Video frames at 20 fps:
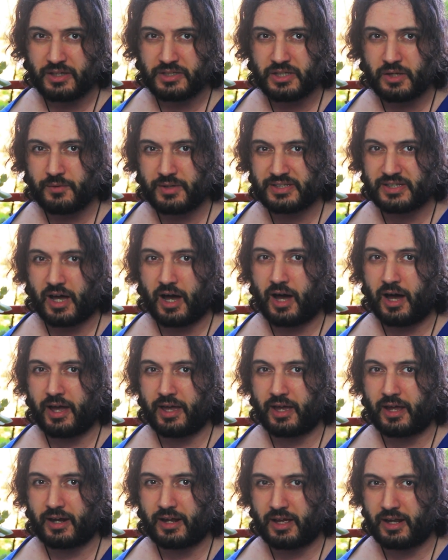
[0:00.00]
so is
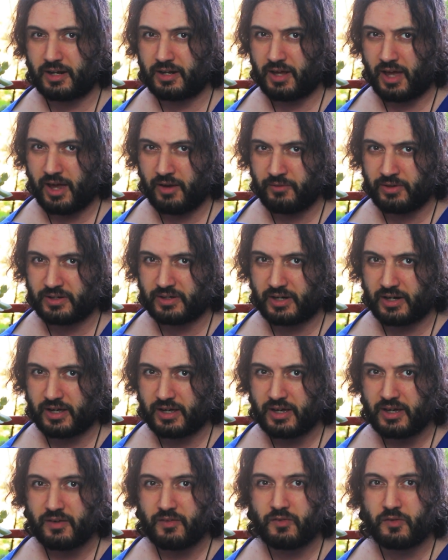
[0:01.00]
iron
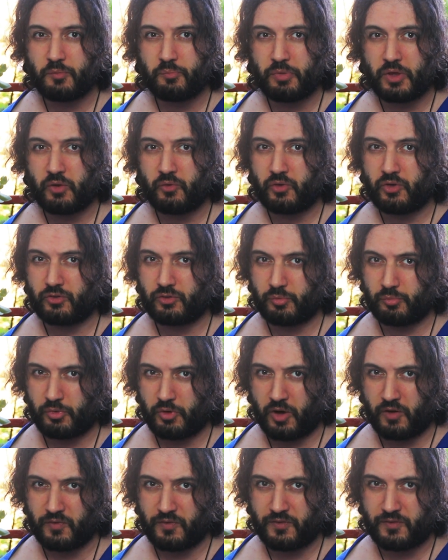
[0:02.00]
inherently superior to
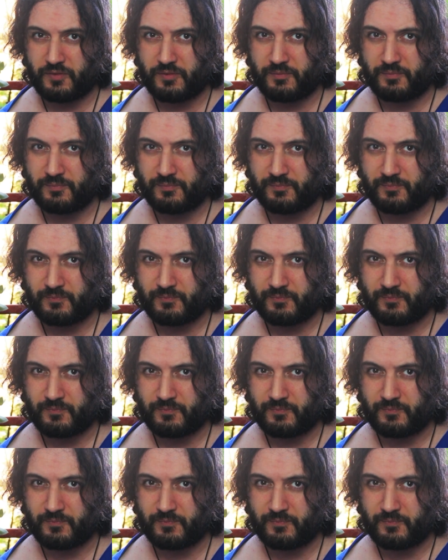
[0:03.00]
bronze.